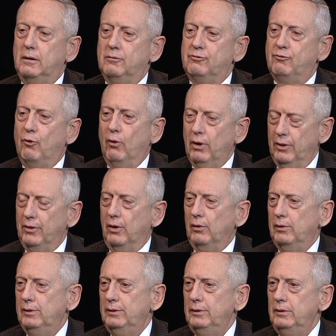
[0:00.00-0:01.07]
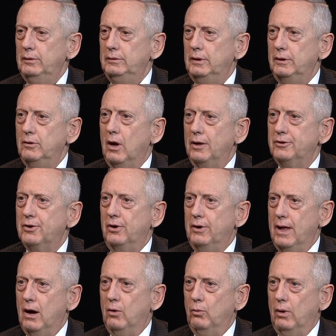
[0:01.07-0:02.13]
4 of those did not turn
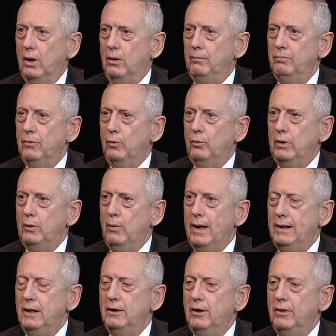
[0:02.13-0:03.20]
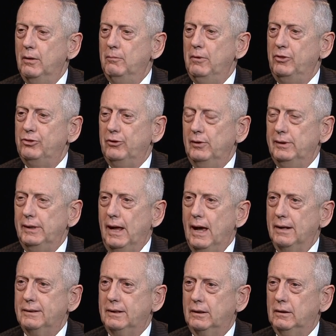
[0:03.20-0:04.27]
out well. We went into them
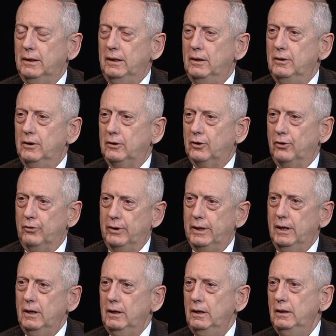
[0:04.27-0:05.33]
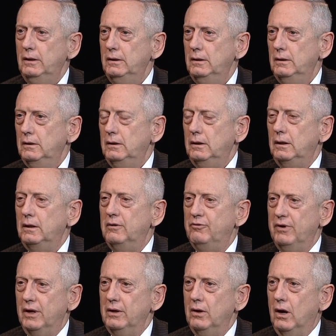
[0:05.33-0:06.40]
enthusiastically into Korea, into
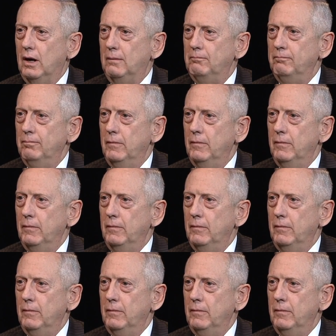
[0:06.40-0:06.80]
Vietnam.